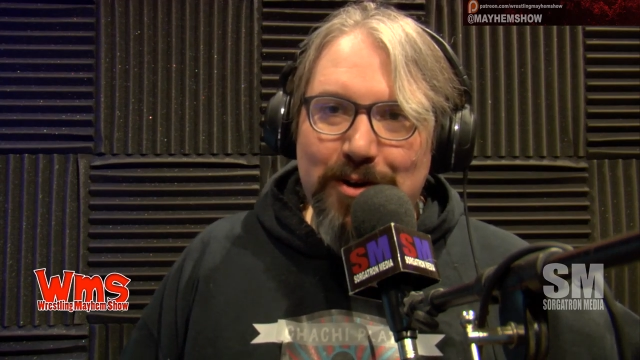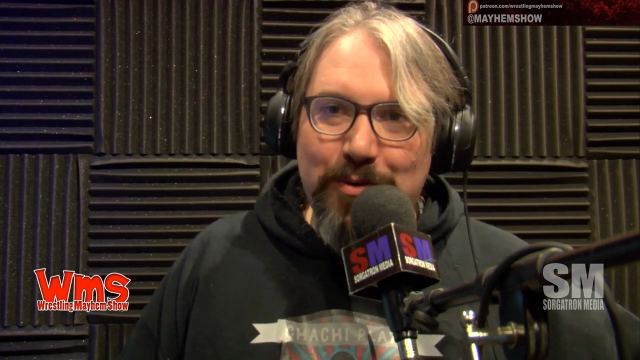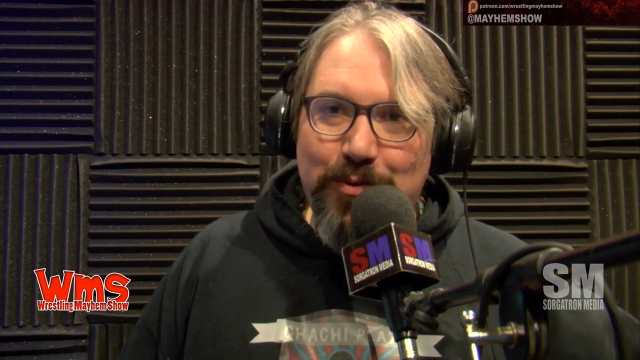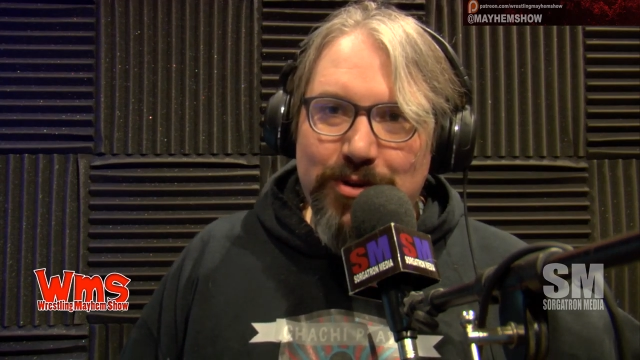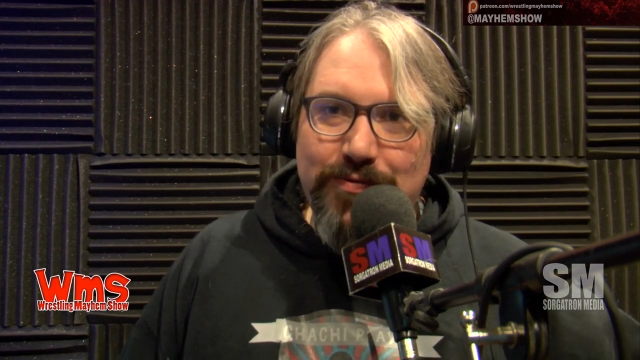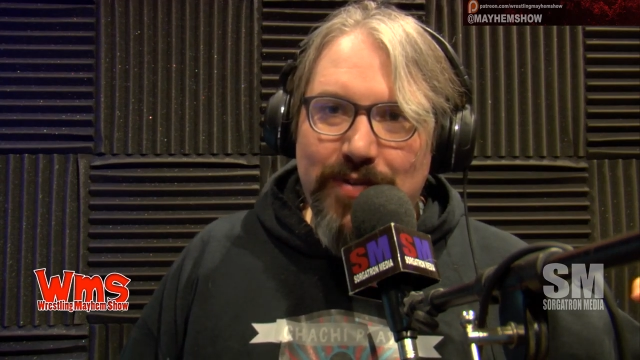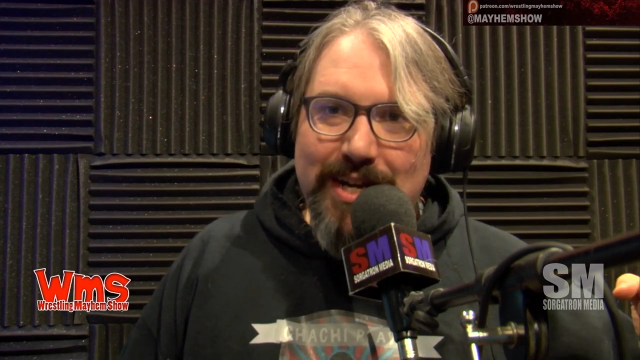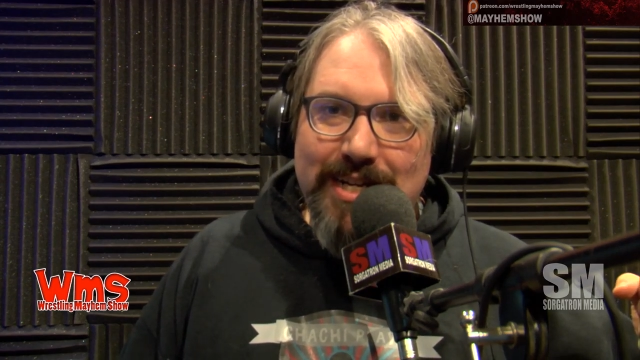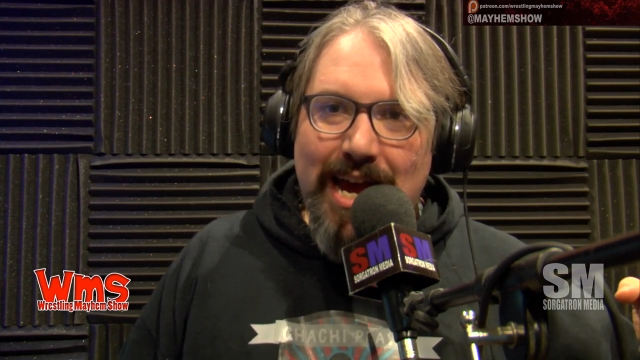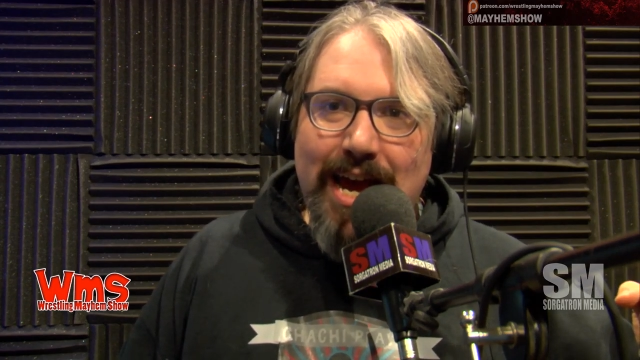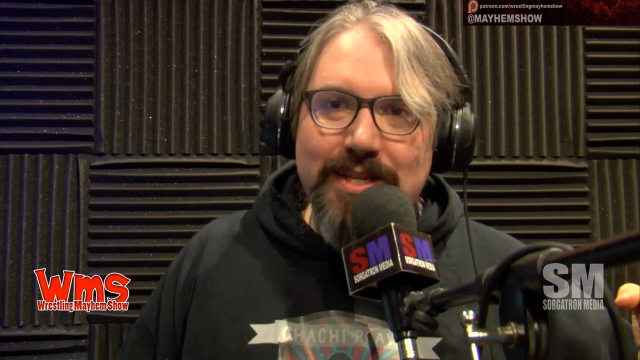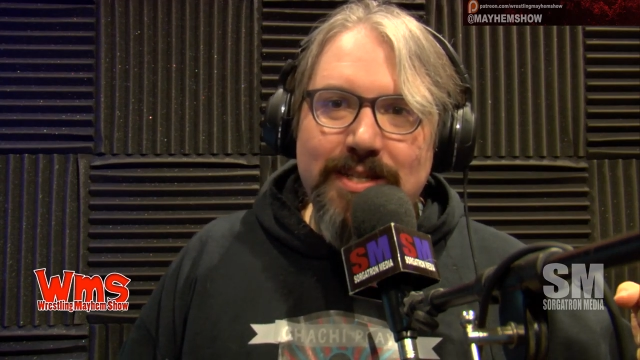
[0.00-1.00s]
Was mm-hmm.
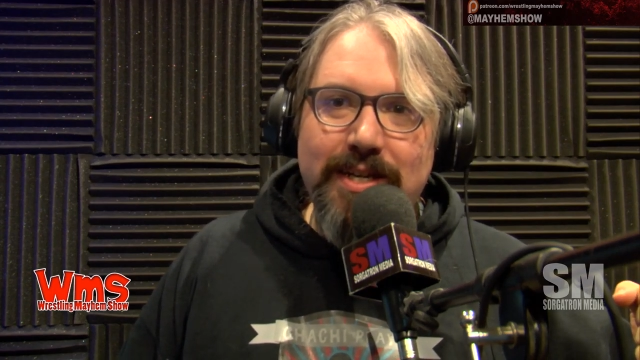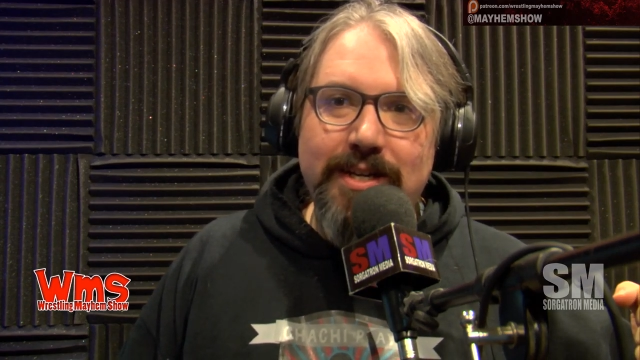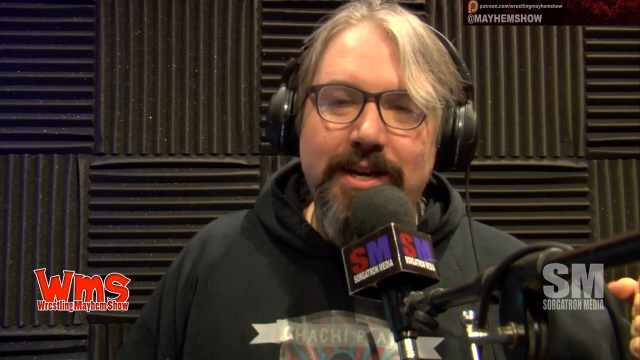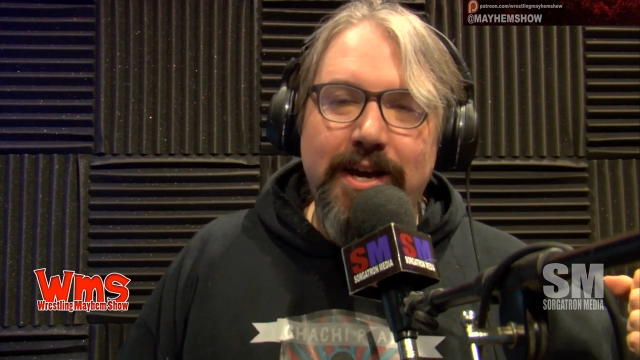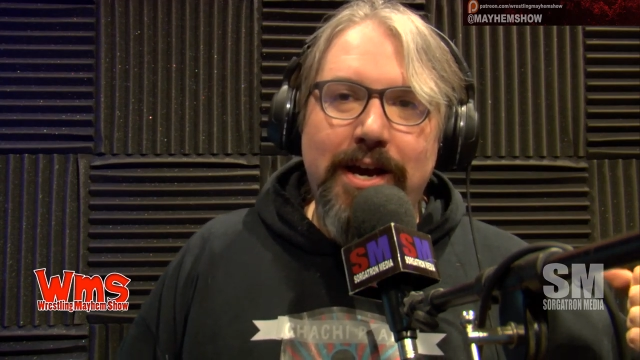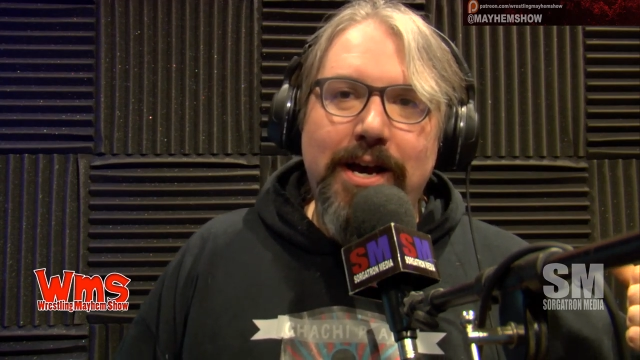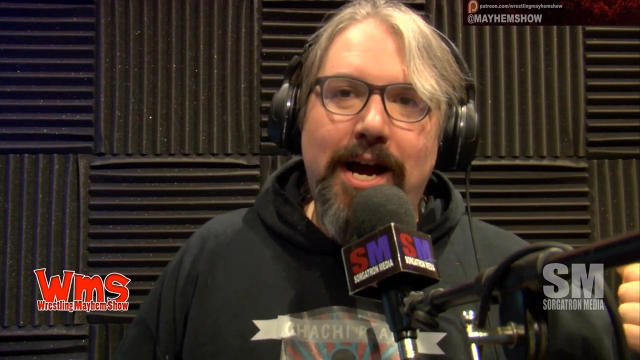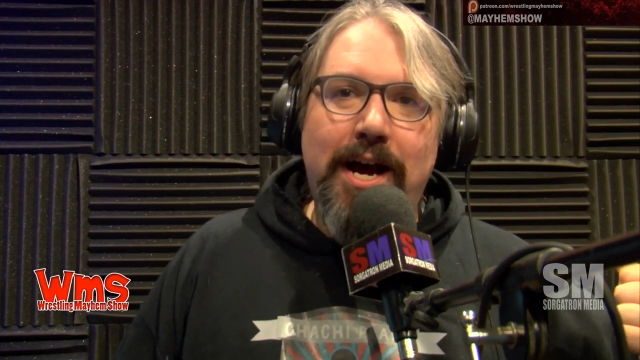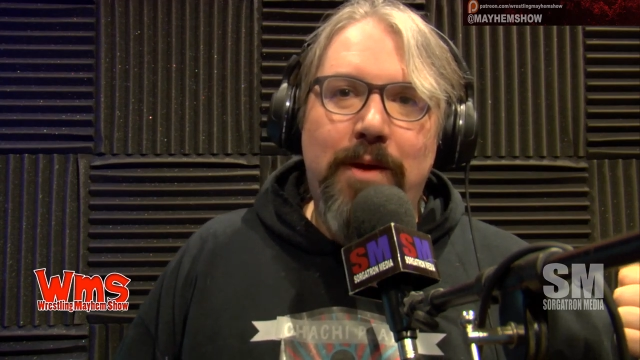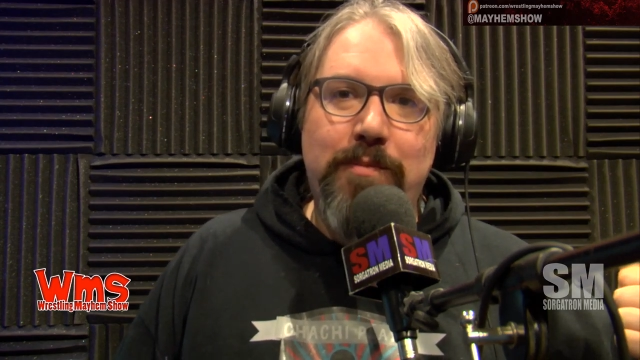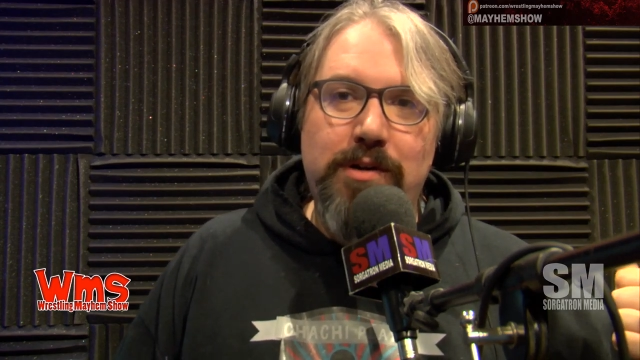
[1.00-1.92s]
fantastic. Um,